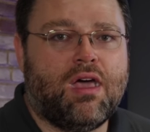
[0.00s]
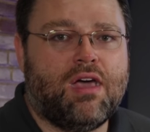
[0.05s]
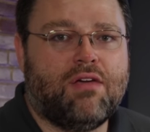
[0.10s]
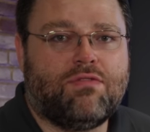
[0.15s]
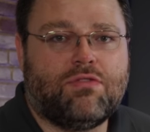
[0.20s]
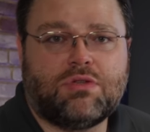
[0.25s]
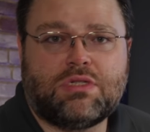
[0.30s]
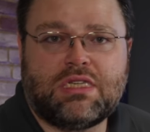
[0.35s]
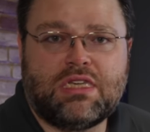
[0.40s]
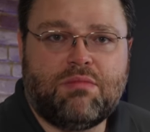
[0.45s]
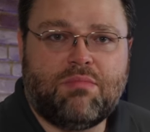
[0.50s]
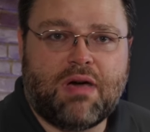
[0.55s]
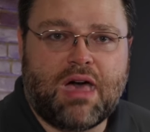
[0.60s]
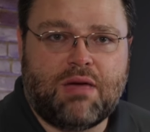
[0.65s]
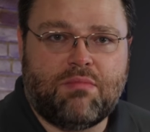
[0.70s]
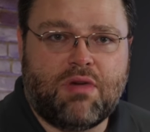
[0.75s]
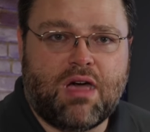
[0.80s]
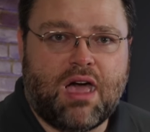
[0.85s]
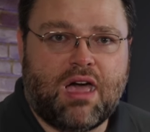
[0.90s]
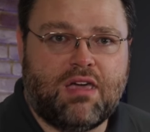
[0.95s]
If you see
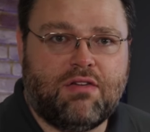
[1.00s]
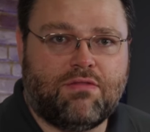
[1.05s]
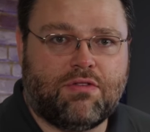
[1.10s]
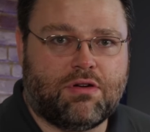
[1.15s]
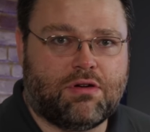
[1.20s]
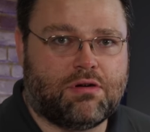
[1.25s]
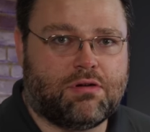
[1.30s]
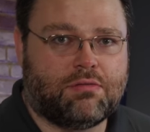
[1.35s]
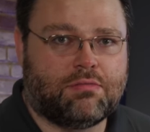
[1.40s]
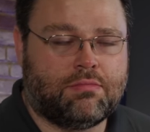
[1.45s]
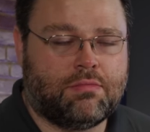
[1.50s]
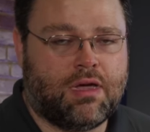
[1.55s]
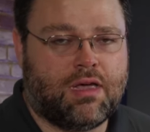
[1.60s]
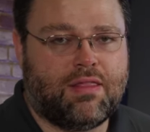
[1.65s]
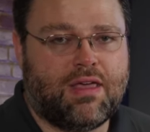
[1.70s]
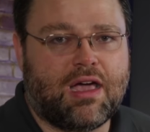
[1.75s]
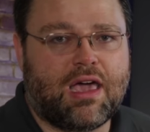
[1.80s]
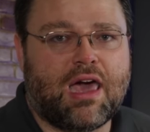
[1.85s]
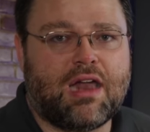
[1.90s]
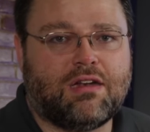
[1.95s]
bad behavior
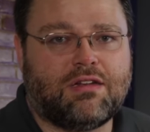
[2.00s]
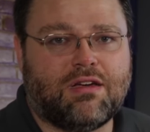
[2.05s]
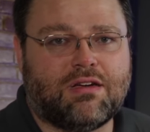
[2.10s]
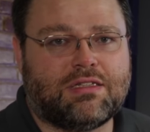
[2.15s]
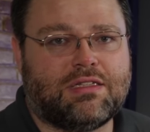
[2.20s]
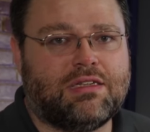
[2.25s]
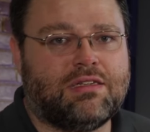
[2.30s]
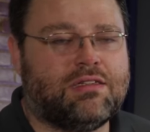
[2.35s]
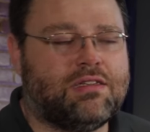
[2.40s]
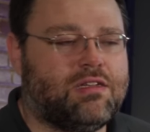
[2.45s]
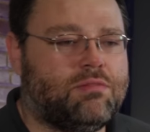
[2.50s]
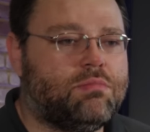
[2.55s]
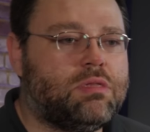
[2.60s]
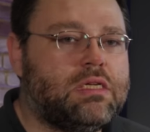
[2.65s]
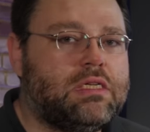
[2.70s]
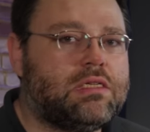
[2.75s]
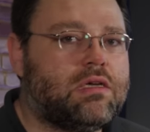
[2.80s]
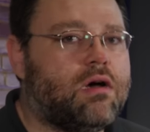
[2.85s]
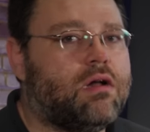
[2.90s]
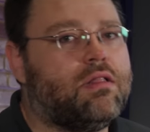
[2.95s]
and that kind of toxicity,
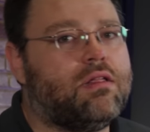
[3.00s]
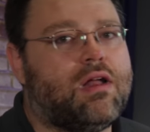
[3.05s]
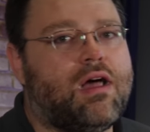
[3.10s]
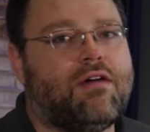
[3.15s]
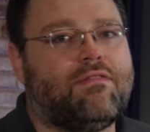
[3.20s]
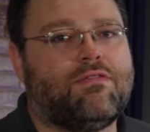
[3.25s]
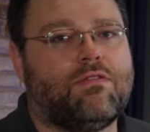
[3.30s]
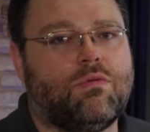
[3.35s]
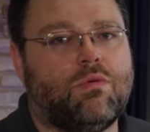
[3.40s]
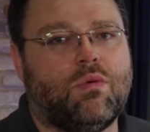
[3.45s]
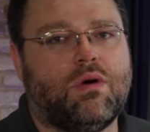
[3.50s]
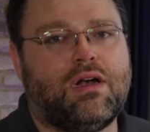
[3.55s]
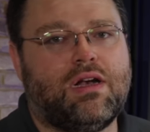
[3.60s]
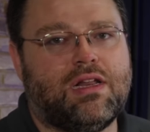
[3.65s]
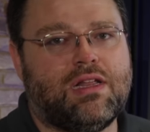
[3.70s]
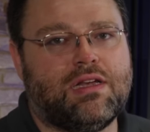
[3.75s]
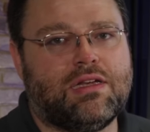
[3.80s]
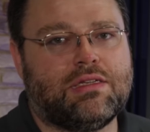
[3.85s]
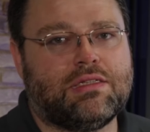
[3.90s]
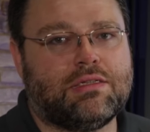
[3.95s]
please call it out for what
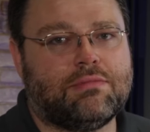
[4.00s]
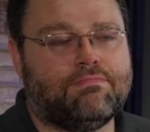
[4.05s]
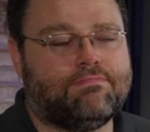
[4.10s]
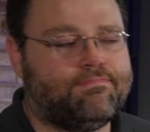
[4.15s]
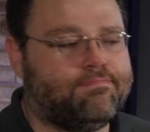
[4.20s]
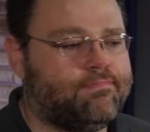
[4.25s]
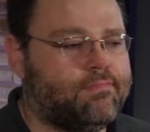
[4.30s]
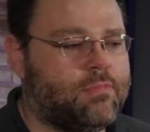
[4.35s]
it is.